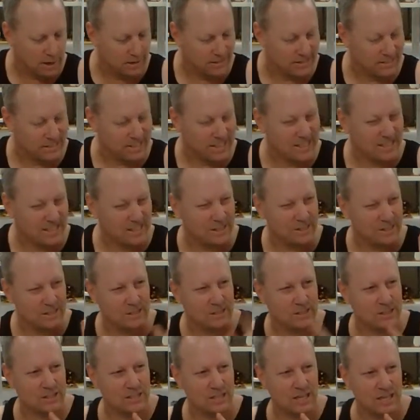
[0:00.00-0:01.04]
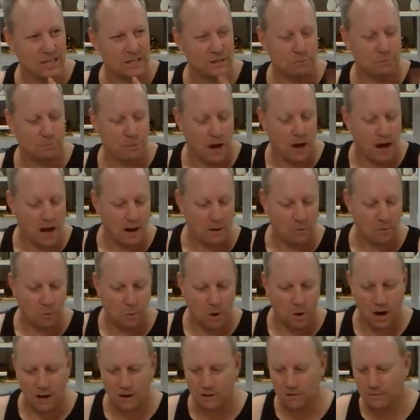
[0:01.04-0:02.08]
season 6, part
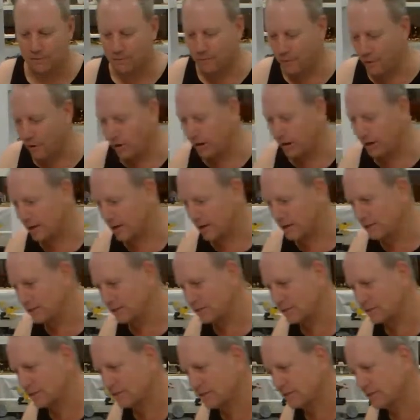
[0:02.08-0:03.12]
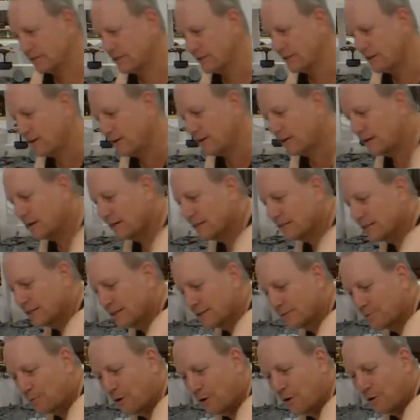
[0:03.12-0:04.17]
1 of Vikings. So I guess
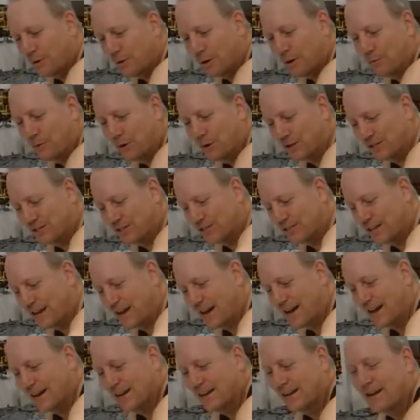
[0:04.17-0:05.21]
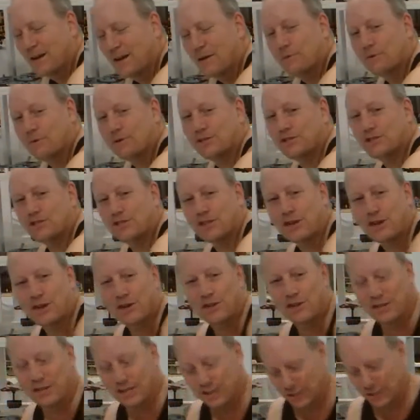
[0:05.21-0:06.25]
that's probably what
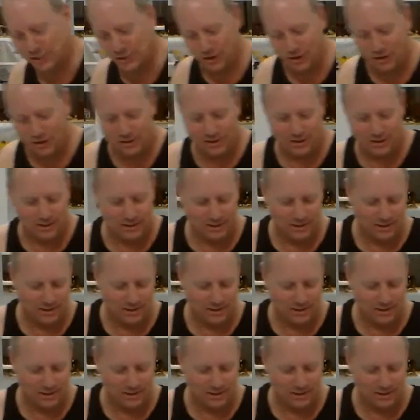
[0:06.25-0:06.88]
stirred this on.